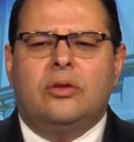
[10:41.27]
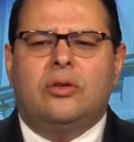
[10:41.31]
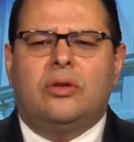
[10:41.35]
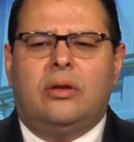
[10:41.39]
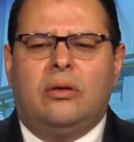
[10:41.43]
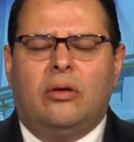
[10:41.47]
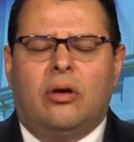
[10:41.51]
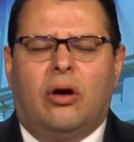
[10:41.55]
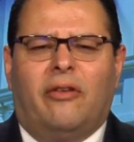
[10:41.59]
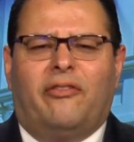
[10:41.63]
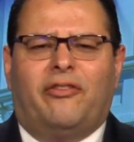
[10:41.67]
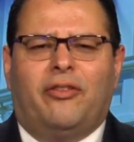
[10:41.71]

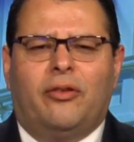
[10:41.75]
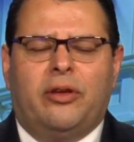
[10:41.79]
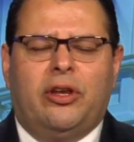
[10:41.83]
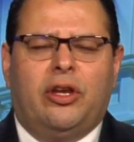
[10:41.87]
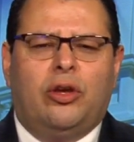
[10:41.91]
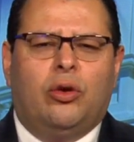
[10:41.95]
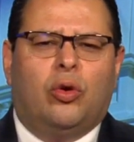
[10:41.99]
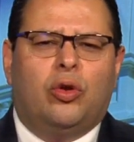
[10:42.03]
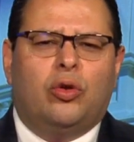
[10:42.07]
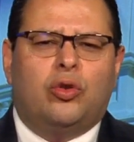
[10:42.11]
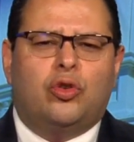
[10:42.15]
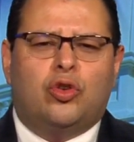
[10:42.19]
Hopefully,
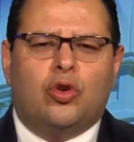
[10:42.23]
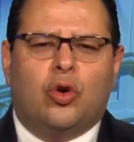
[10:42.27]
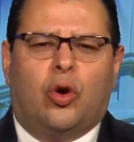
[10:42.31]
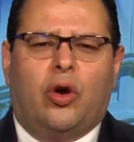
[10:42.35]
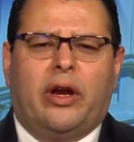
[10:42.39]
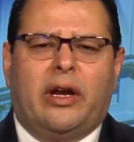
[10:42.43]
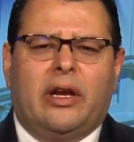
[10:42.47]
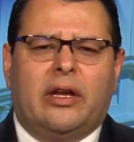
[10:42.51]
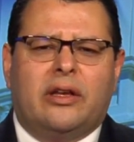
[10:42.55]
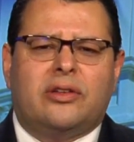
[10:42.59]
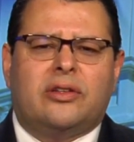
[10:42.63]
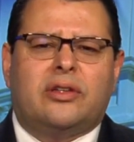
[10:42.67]
you will
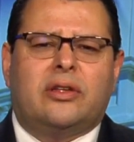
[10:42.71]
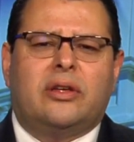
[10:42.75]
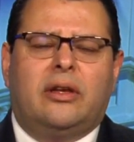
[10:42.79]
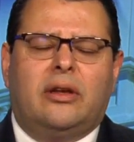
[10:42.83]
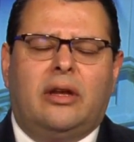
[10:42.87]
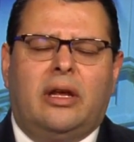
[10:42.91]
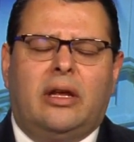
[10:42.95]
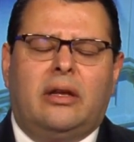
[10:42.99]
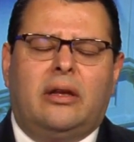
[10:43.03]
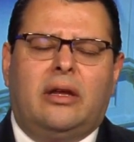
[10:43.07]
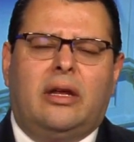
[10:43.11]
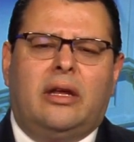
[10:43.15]
join us
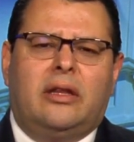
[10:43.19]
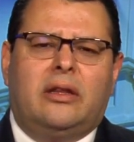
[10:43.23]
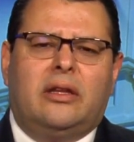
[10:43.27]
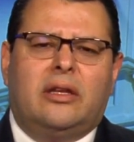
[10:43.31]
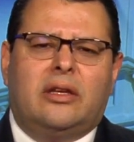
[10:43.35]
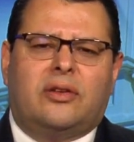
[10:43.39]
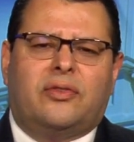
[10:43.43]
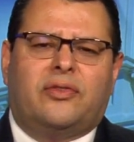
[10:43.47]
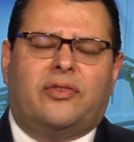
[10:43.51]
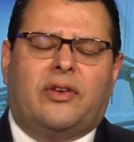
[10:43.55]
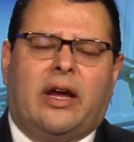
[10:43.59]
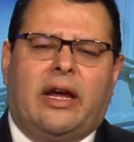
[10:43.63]
in
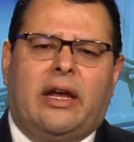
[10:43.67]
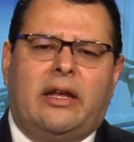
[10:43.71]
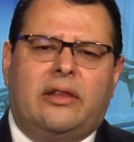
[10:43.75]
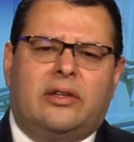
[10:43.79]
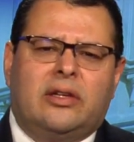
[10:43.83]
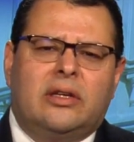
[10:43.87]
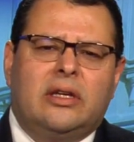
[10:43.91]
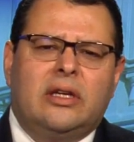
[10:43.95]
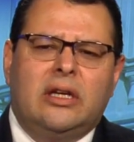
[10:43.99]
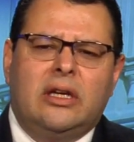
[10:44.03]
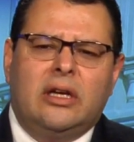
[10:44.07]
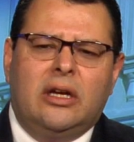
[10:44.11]
this fight.
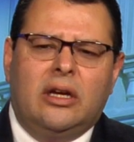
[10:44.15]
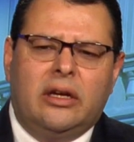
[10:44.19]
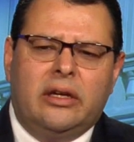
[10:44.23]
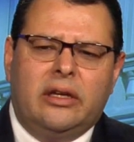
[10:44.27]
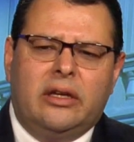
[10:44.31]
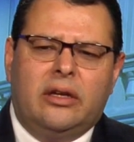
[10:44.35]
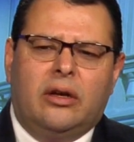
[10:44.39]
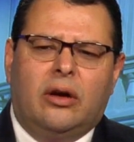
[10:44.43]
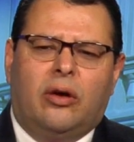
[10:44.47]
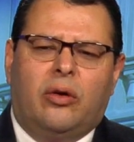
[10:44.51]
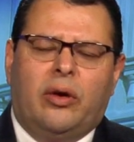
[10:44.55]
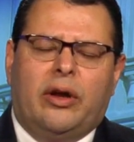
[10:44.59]

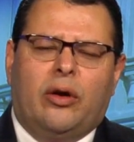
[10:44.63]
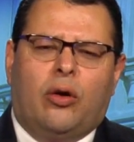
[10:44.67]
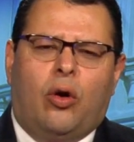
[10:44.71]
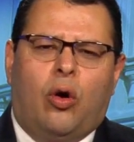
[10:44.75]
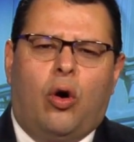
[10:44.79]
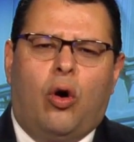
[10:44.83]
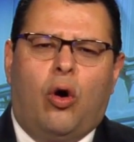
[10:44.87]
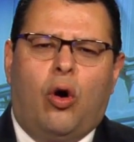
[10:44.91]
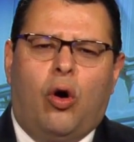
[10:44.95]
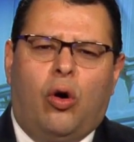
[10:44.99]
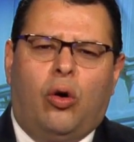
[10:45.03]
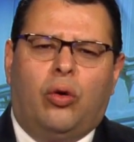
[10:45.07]
You know, and
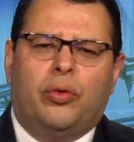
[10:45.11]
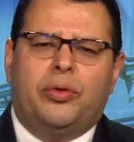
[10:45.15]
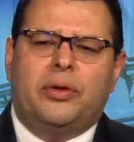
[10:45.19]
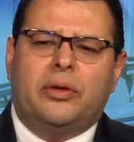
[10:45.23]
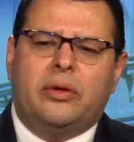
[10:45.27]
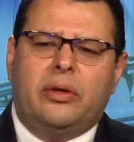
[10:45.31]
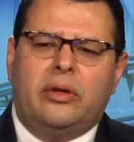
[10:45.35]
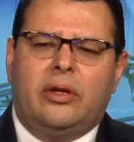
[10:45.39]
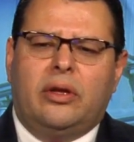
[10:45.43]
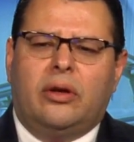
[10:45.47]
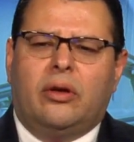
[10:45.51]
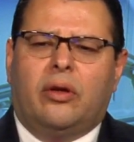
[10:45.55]
hold,
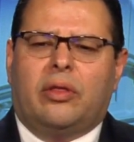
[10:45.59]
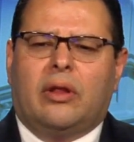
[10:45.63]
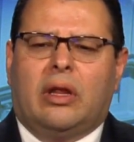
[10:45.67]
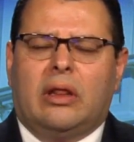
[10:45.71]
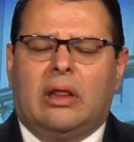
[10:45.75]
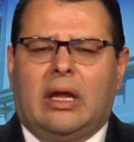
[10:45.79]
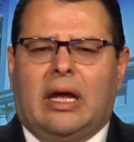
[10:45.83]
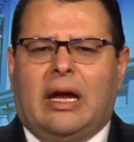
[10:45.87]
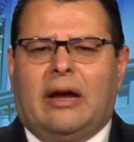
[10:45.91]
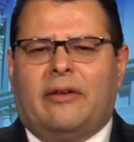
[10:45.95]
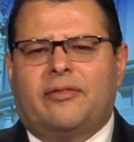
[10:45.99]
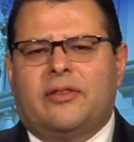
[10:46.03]
you know, the
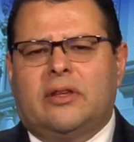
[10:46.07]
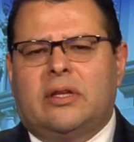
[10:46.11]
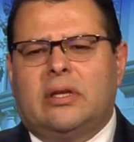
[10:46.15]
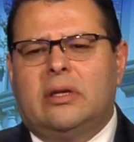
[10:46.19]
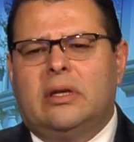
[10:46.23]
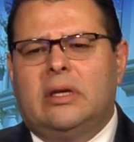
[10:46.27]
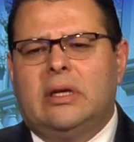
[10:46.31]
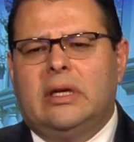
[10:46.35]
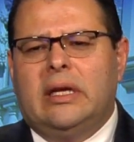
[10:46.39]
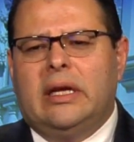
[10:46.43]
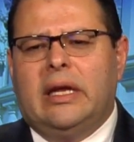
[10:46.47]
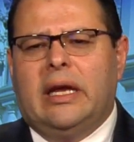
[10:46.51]
left
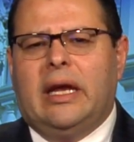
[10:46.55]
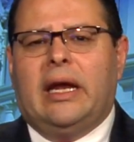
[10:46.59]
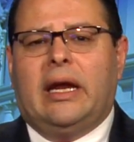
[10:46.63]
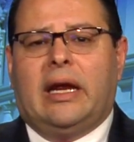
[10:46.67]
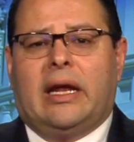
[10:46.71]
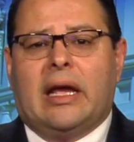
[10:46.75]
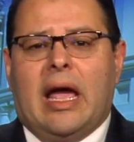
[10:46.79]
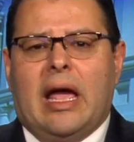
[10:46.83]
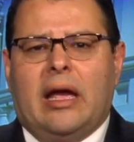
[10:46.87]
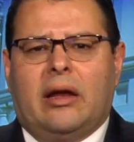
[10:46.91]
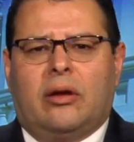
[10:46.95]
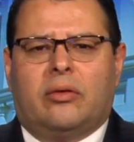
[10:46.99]
and
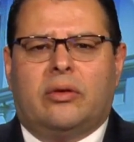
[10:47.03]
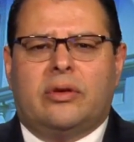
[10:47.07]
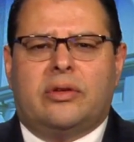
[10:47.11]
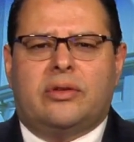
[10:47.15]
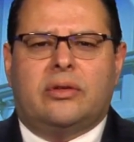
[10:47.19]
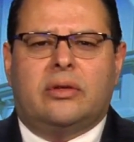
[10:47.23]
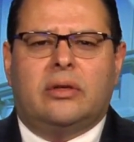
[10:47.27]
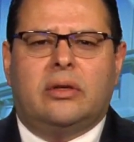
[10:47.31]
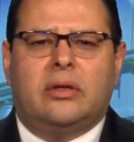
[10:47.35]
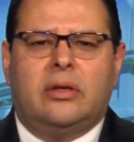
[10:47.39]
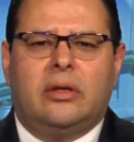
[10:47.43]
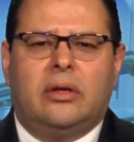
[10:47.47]

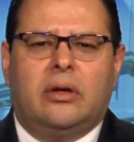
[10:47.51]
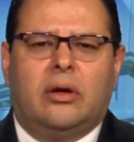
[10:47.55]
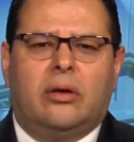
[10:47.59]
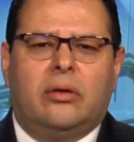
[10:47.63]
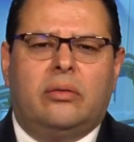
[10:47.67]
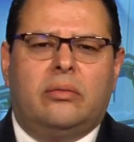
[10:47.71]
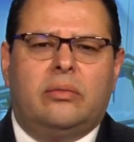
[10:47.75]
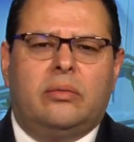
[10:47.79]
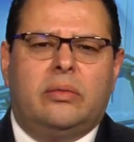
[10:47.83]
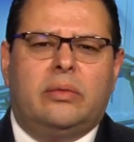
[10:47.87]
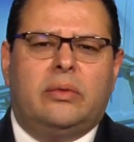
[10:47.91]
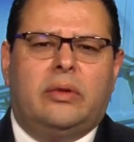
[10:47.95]
Congress. You
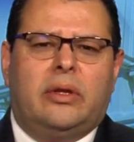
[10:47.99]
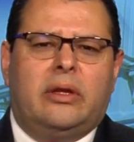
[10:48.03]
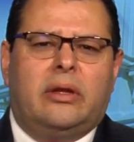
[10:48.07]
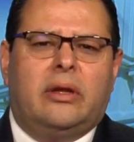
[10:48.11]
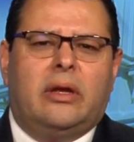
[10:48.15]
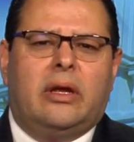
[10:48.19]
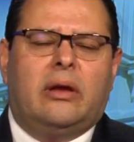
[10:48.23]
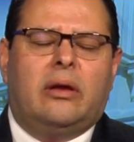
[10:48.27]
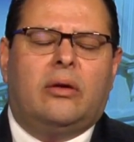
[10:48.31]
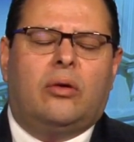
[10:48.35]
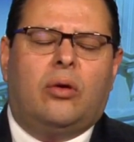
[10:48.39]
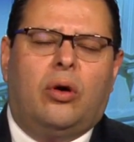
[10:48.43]
know,
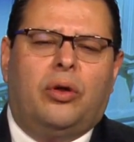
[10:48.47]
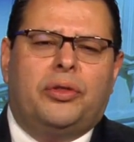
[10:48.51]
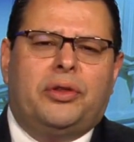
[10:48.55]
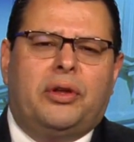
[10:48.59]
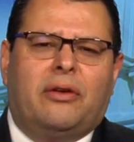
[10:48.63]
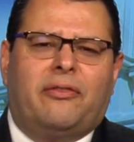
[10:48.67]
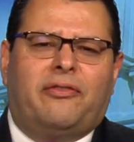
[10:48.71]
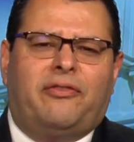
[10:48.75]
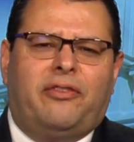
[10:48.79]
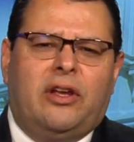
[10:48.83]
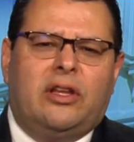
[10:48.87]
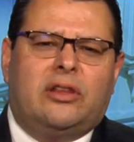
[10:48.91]
hold
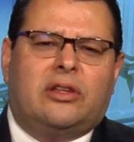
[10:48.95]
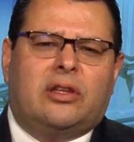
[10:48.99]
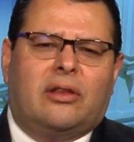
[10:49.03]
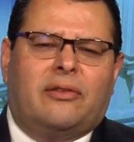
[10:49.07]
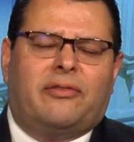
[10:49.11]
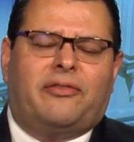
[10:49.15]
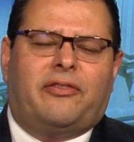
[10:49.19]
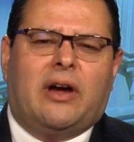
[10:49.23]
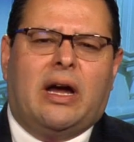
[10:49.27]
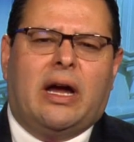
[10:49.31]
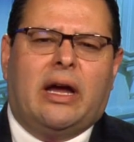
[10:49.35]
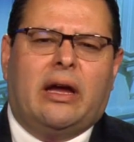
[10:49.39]
their feet to the
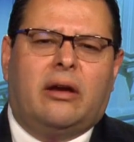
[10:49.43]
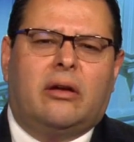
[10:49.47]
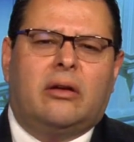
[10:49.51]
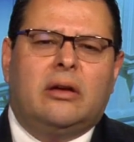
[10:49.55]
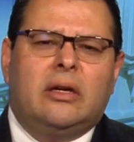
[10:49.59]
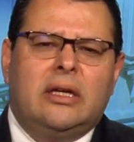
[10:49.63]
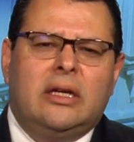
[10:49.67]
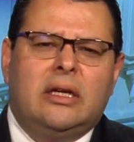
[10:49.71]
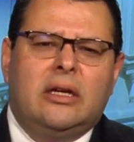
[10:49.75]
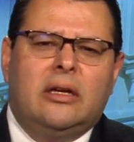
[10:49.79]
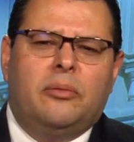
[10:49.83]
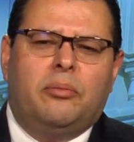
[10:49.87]
fire.
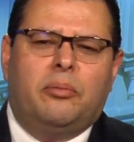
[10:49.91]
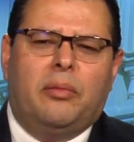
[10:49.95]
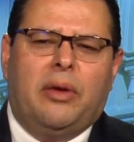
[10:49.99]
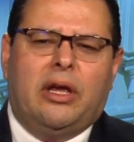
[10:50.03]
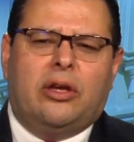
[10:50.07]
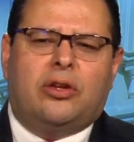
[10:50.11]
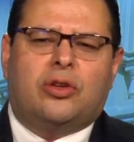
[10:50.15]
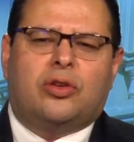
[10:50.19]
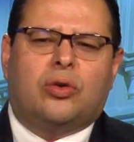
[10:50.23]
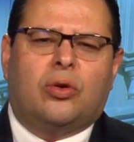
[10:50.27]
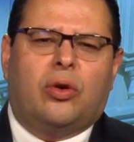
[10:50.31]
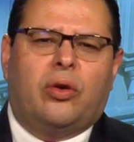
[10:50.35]
Make
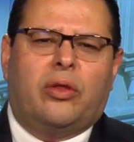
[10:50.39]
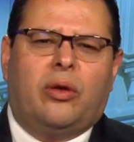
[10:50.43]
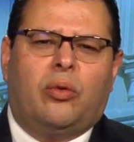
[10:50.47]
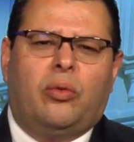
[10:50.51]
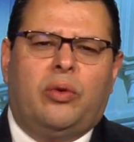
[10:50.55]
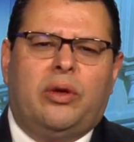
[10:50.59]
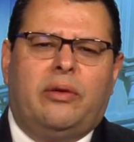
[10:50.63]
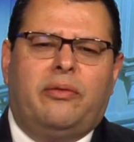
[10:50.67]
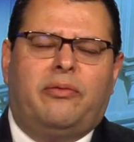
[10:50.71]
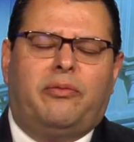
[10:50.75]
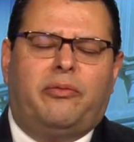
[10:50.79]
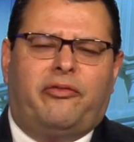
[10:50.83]
sure that
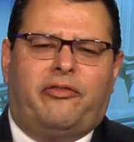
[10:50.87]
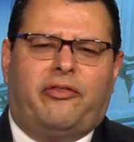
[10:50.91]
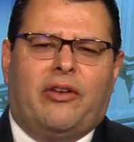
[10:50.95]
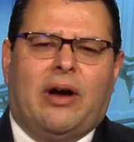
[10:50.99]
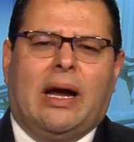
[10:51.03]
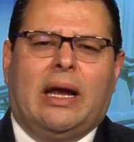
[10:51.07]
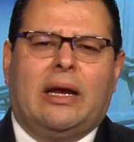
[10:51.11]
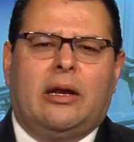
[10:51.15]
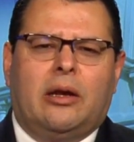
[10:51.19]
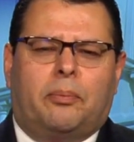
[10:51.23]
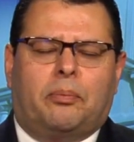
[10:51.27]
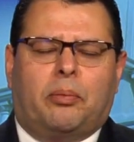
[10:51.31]
we
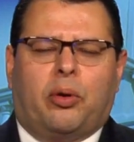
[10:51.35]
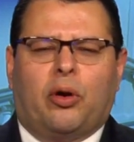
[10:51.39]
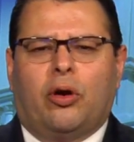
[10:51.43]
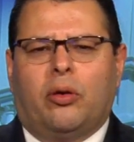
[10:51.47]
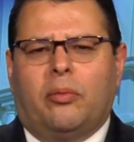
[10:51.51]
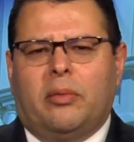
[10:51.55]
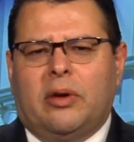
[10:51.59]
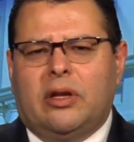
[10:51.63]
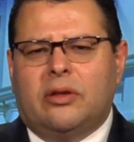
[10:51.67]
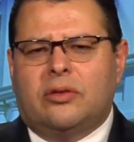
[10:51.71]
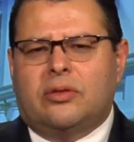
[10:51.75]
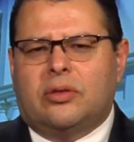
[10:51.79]
find a
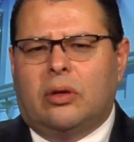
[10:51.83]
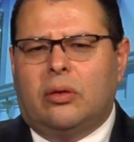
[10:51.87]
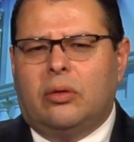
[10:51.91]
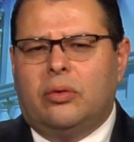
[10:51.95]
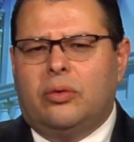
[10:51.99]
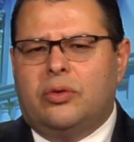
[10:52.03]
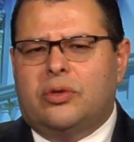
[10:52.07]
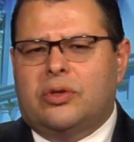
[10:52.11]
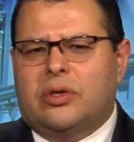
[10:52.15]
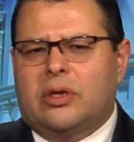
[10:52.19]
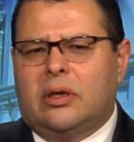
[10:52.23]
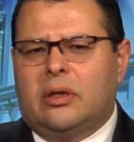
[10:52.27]
permanent
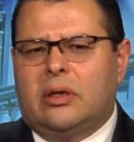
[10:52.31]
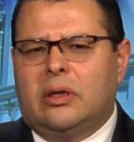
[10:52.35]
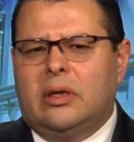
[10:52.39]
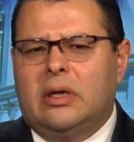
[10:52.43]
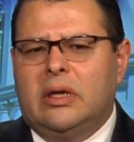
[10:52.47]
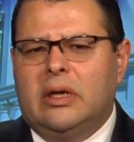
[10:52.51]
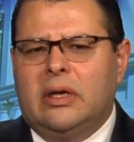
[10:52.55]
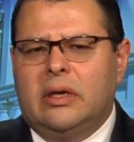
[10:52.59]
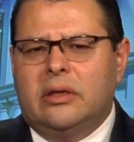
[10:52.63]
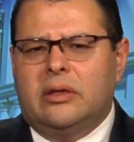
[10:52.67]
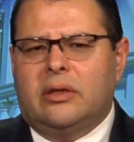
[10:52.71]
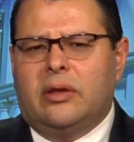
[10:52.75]
solution
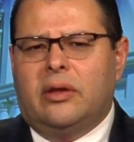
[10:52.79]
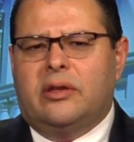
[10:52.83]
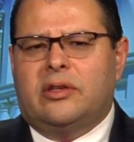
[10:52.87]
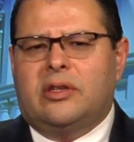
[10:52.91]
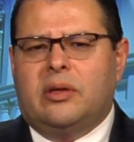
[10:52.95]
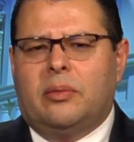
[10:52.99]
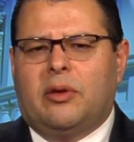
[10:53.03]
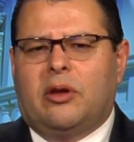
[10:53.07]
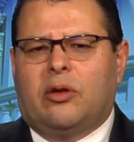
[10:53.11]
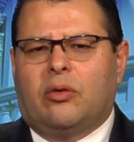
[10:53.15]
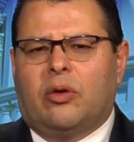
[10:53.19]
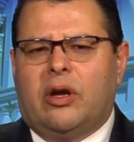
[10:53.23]
to this
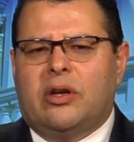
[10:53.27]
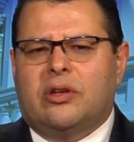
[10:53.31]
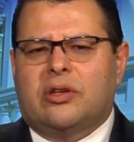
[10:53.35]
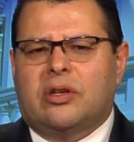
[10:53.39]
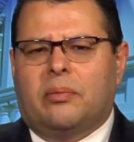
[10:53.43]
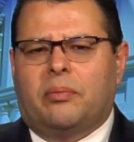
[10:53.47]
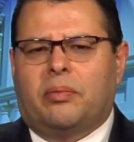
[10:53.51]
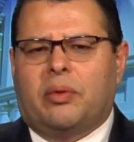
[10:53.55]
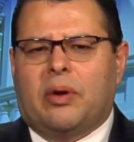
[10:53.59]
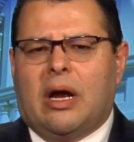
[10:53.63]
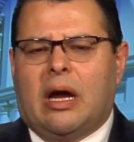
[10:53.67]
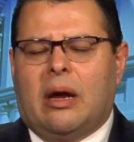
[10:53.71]

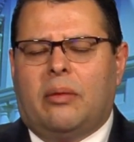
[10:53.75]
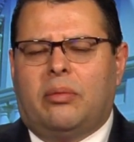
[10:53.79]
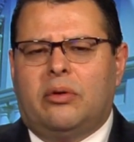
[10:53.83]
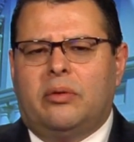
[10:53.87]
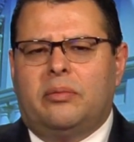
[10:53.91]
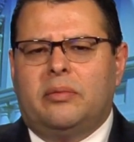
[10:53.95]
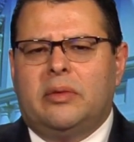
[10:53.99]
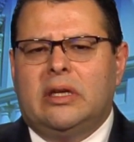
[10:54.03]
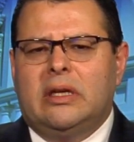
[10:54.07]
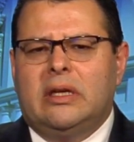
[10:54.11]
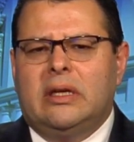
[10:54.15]
immigration problem.